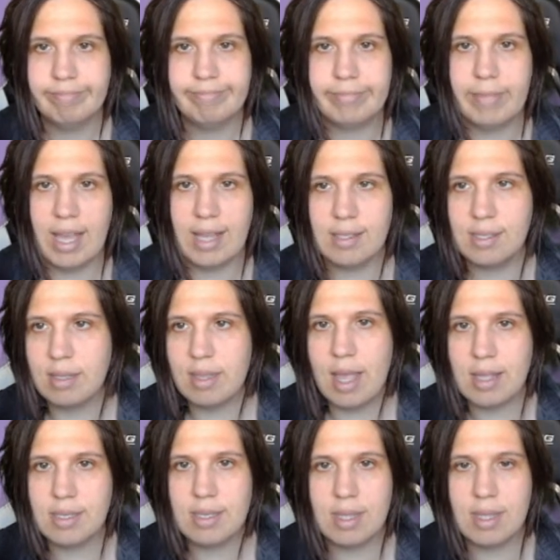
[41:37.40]
that's
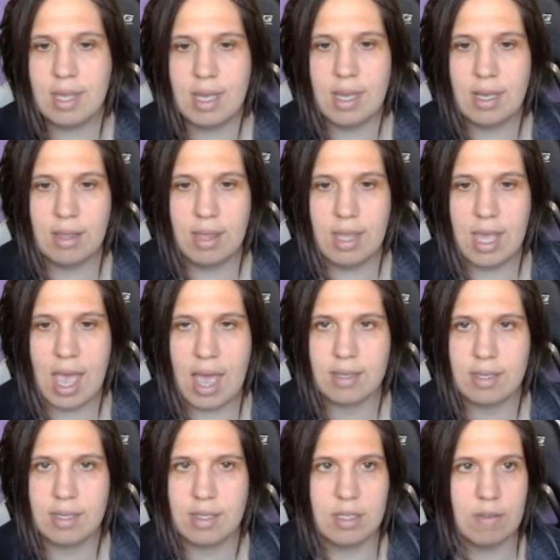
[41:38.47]
the
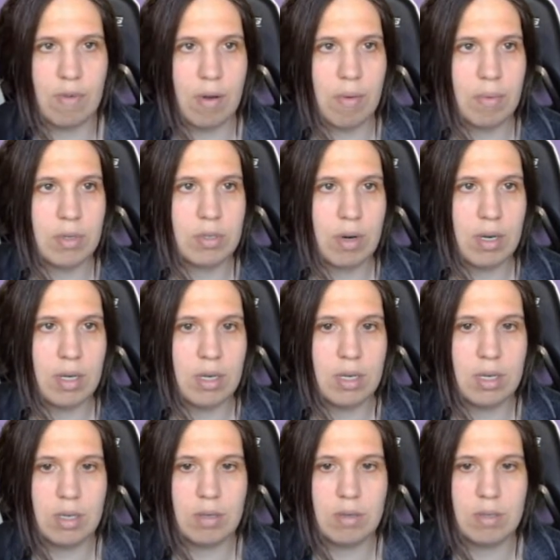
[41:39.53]
essence of what we're trying to
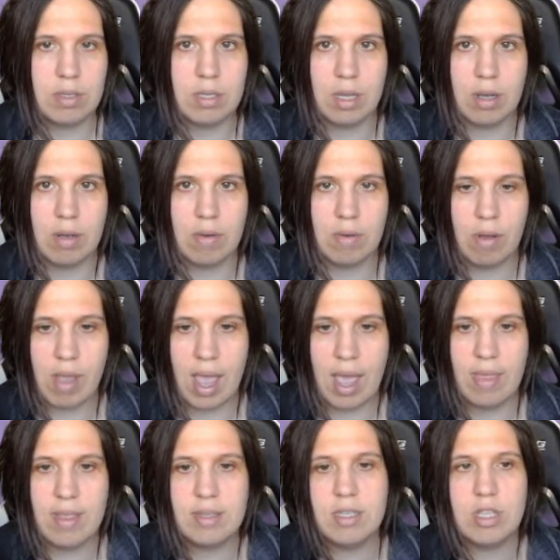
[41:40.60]
do. So okay,
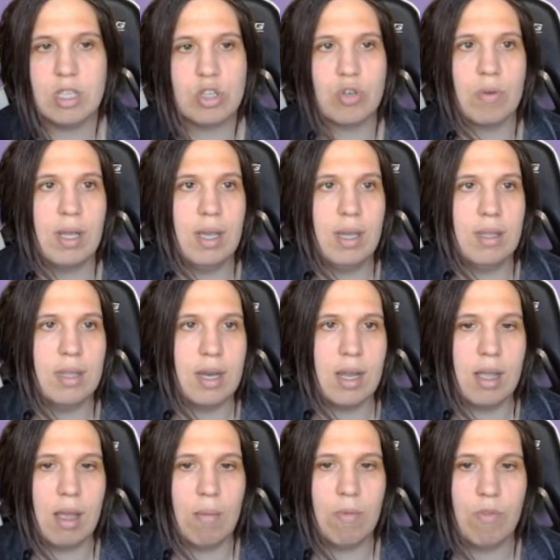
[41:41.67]
and this is the tree that it
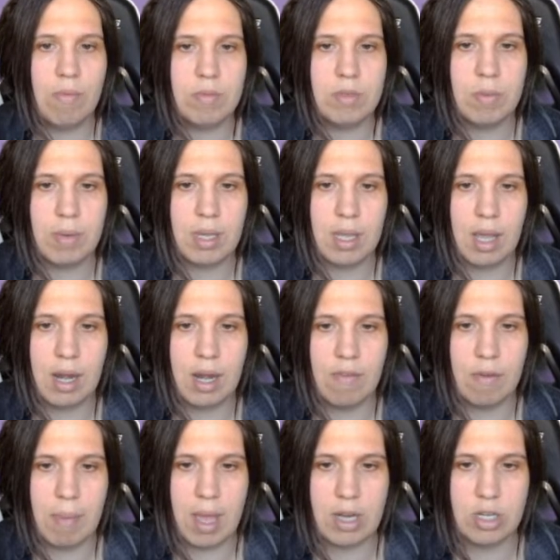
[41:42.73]
comes from, so we can kind of
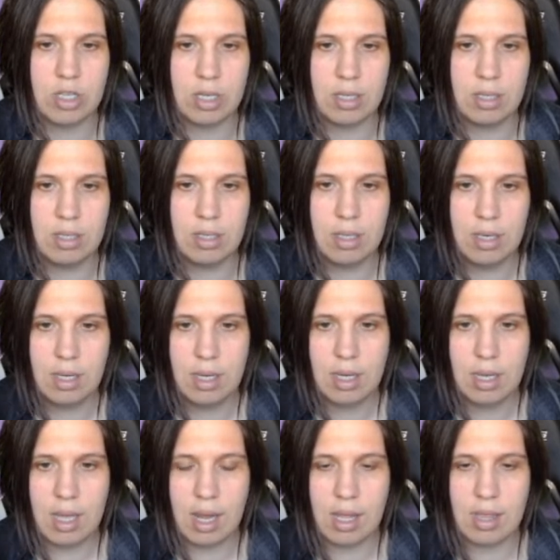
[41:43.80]
imagine
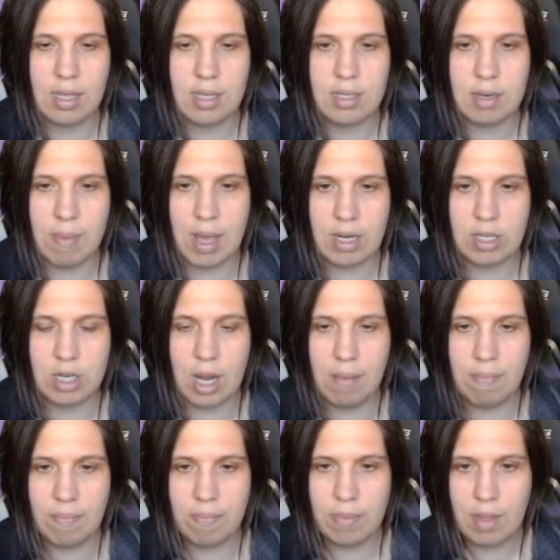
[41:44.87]
getting these to match up.